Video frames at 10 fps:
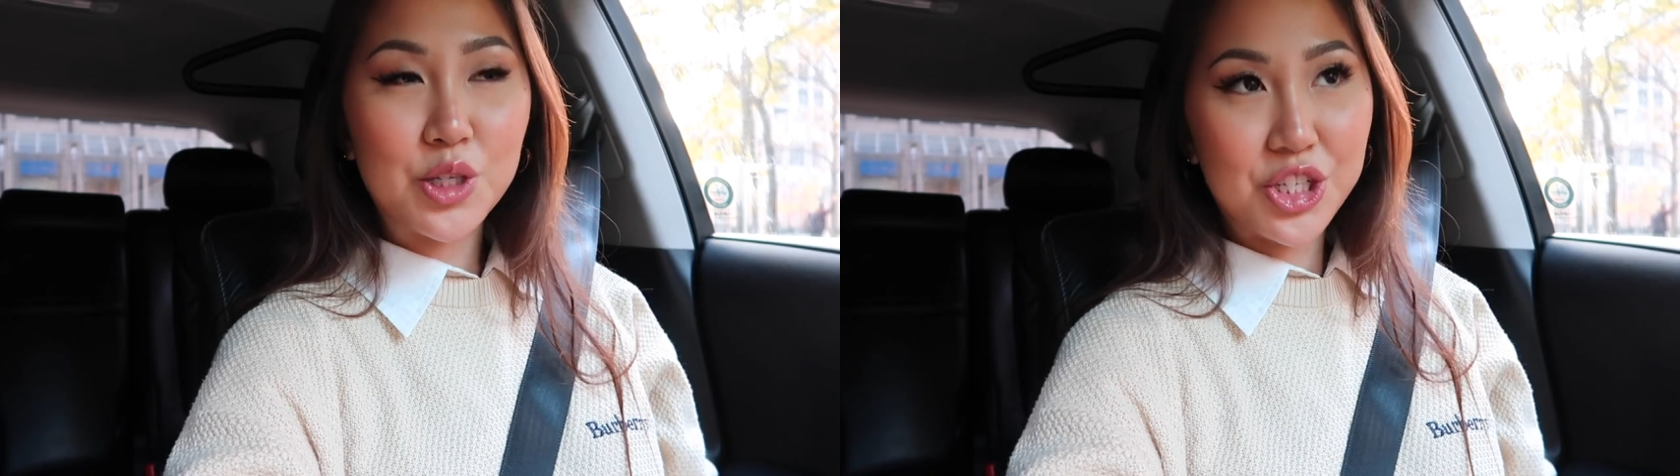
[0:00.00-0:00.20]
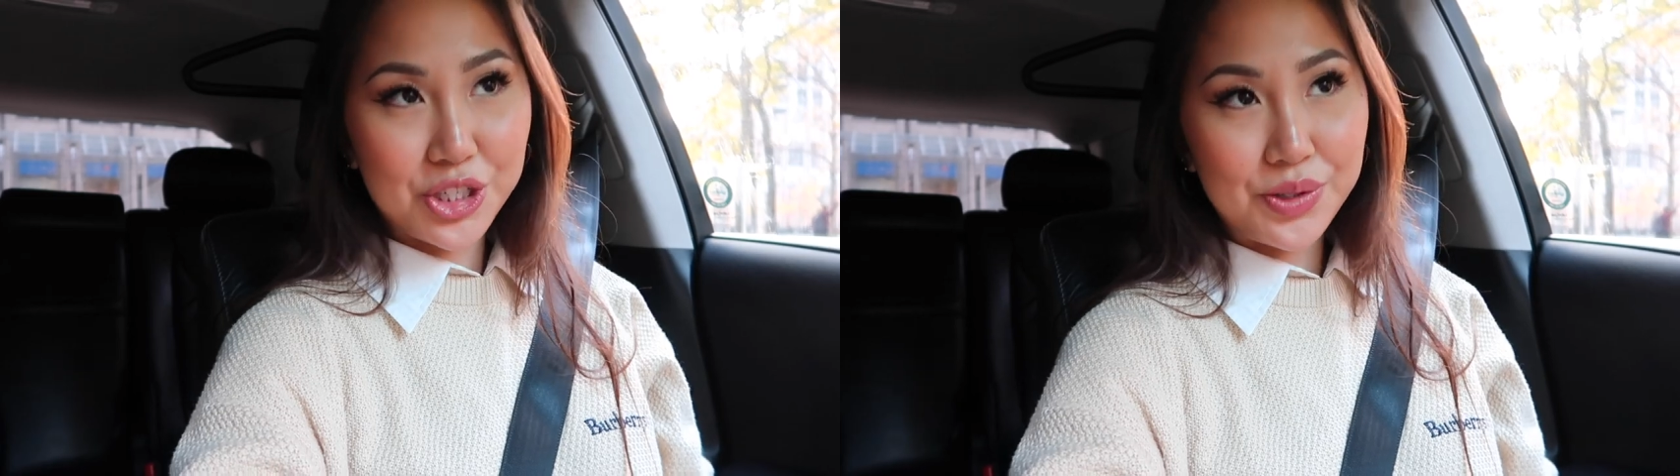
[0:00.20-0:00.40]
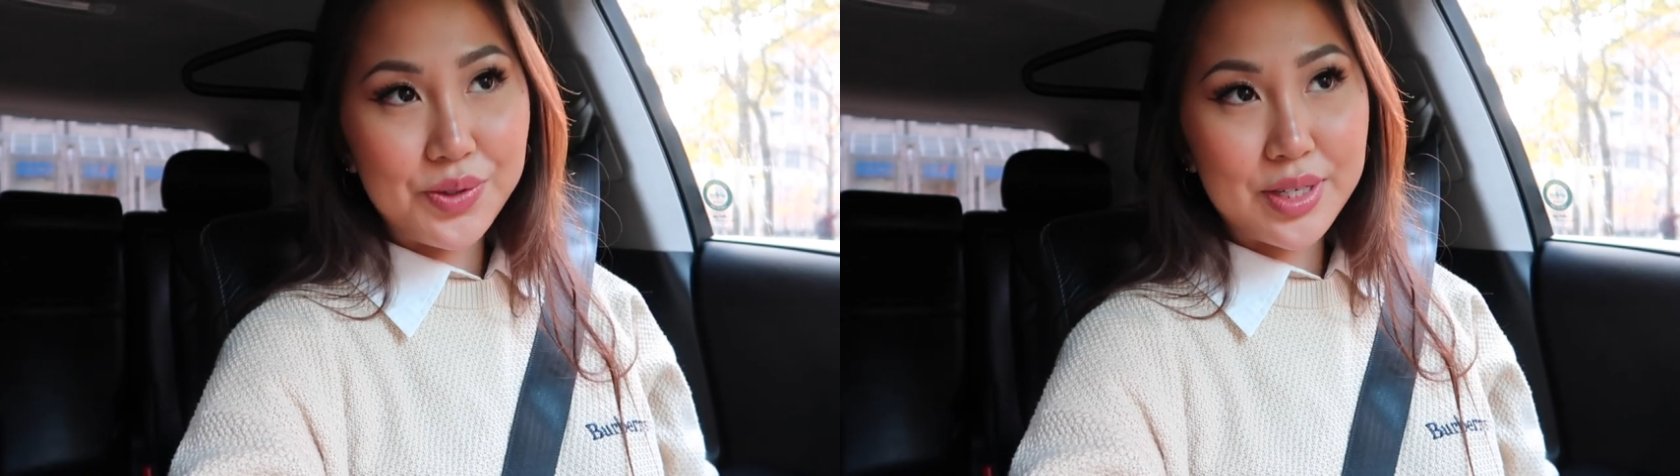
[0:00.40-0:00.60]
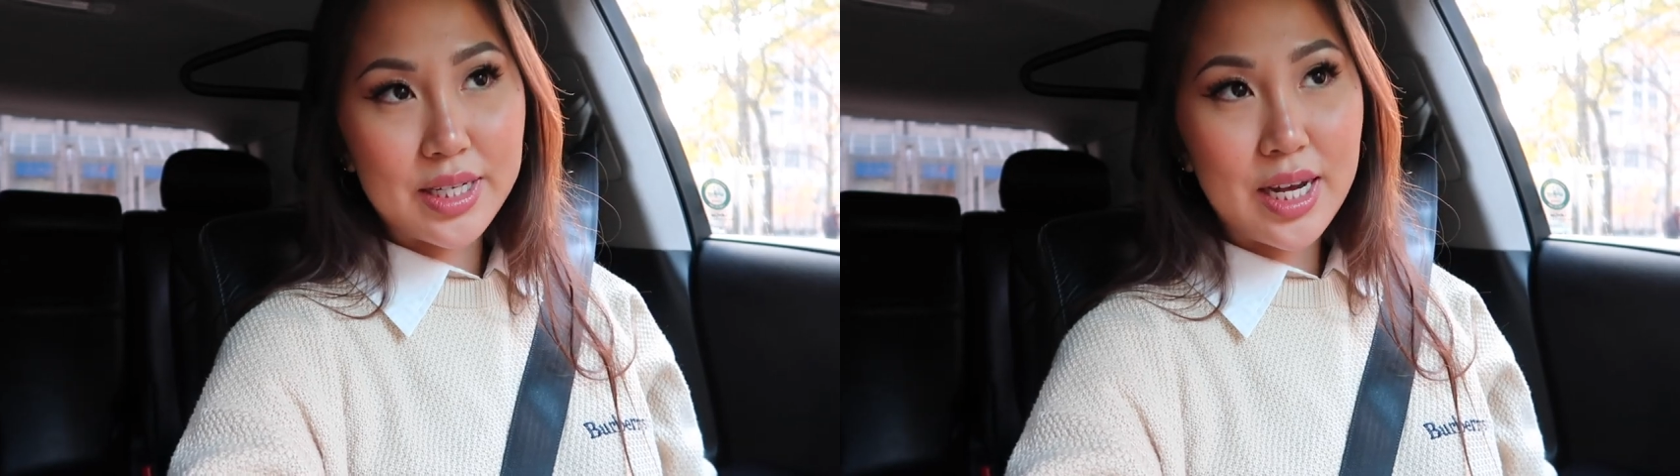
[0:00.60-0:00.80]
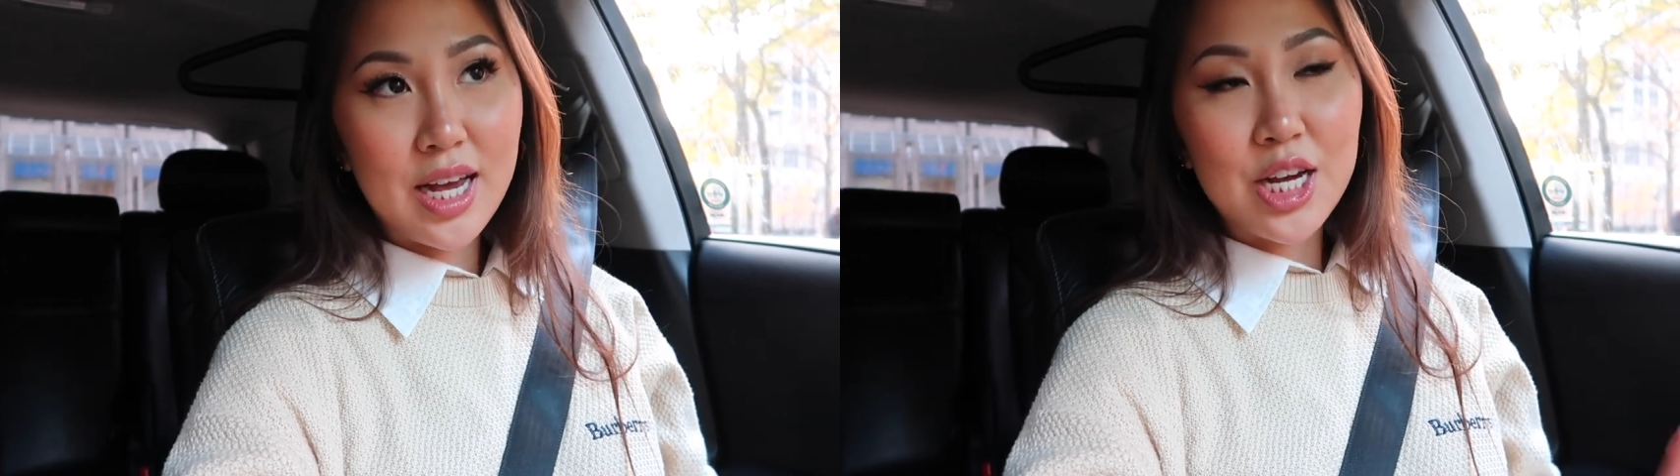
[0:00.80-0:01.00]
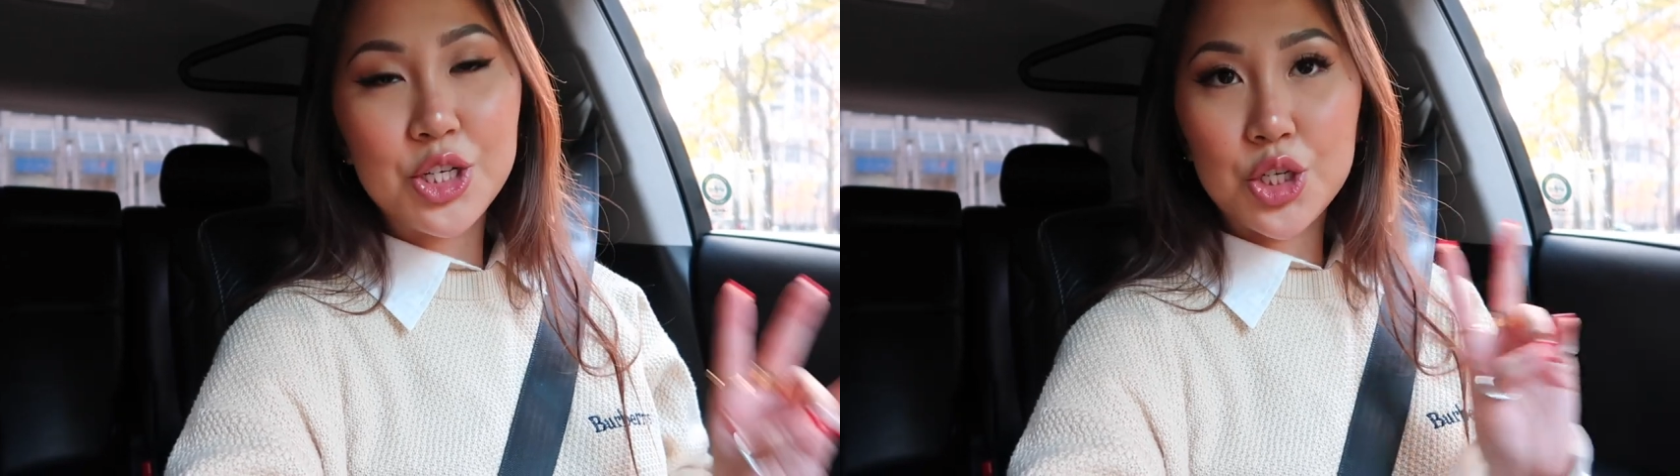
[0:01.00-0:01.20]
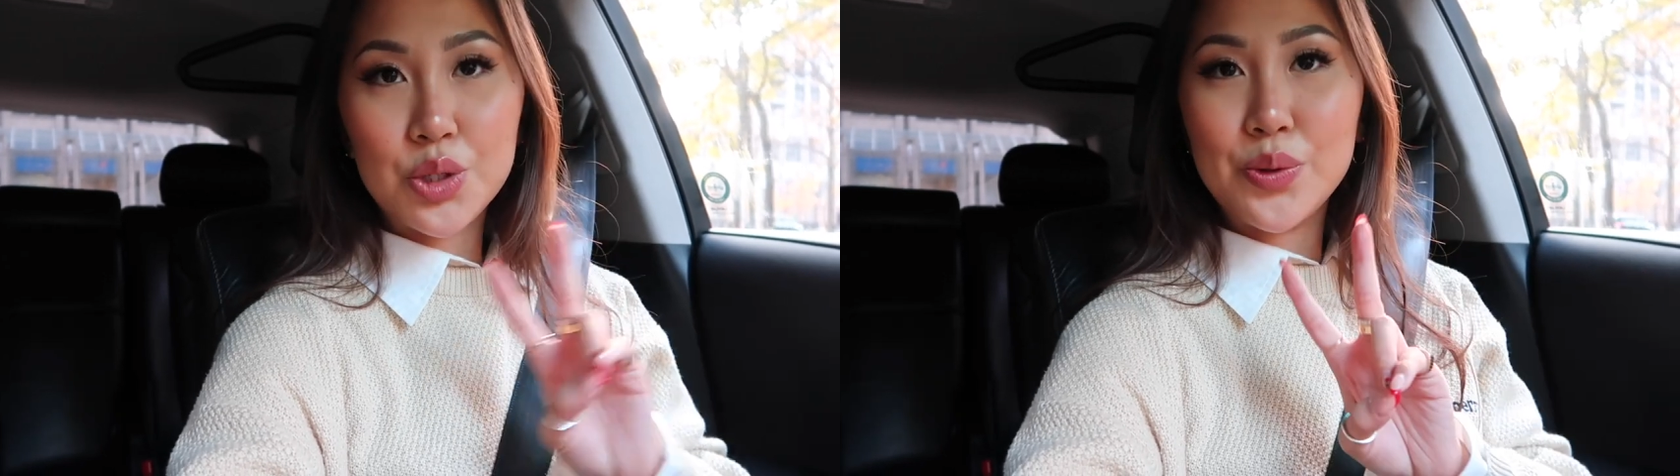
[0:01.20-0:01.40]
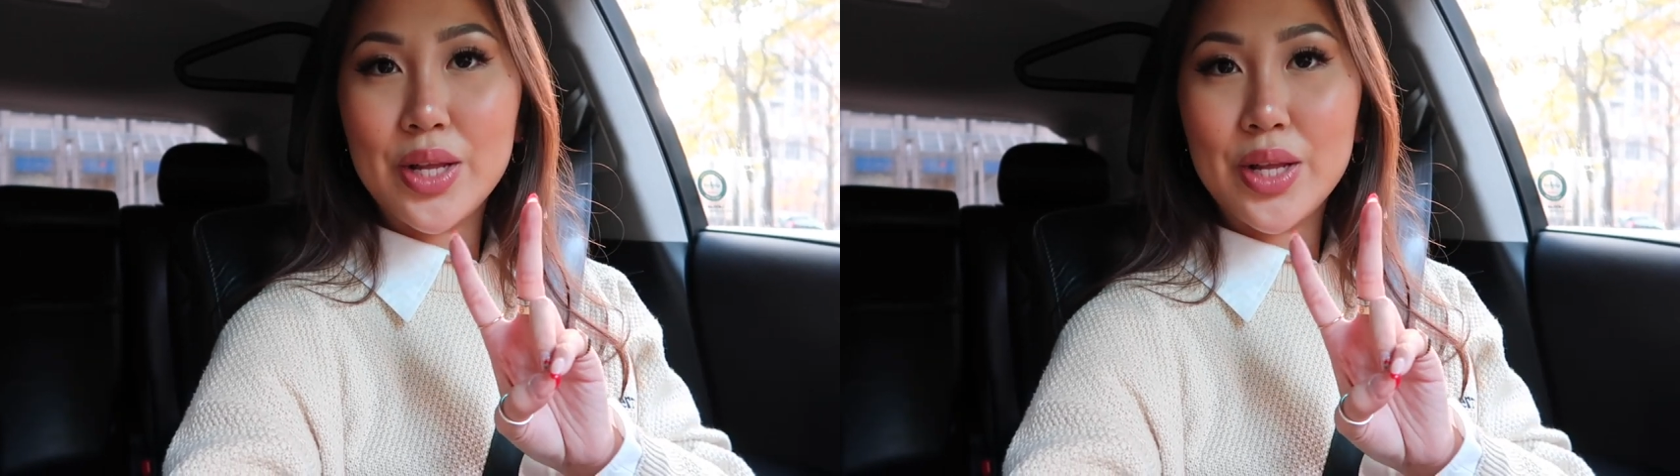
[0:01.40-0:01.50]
shoot two